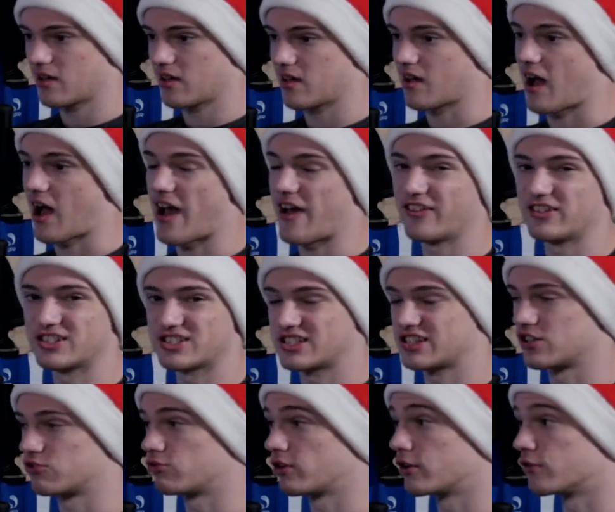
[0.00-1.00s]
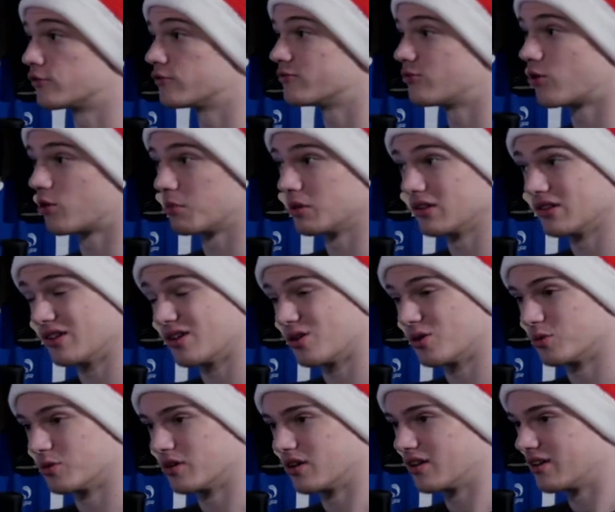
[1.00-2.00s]
I think just in the run of form
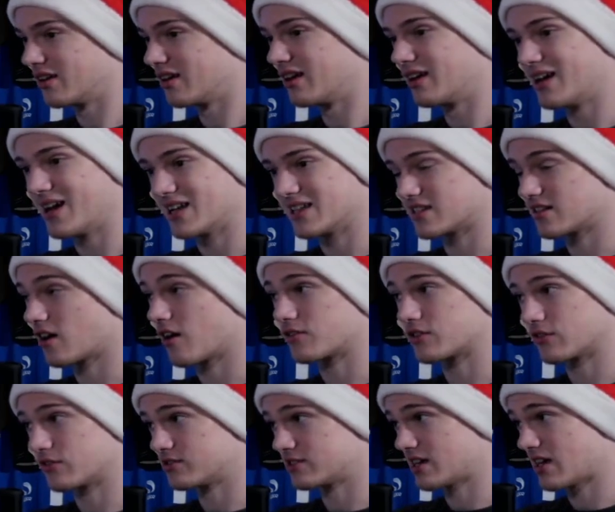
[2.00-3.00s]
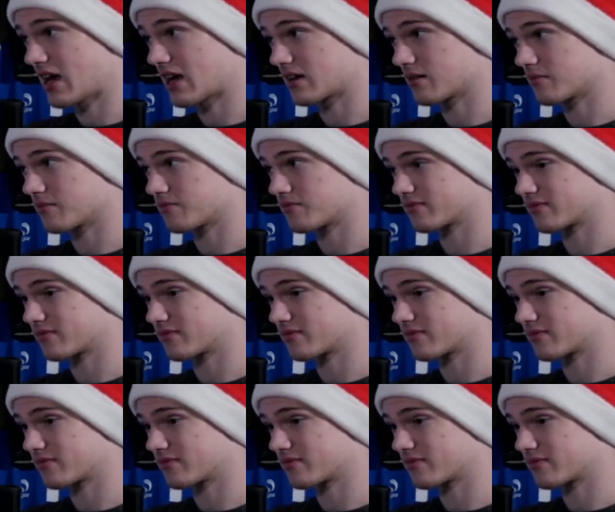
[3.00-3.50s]
alone, it's enough to sack him.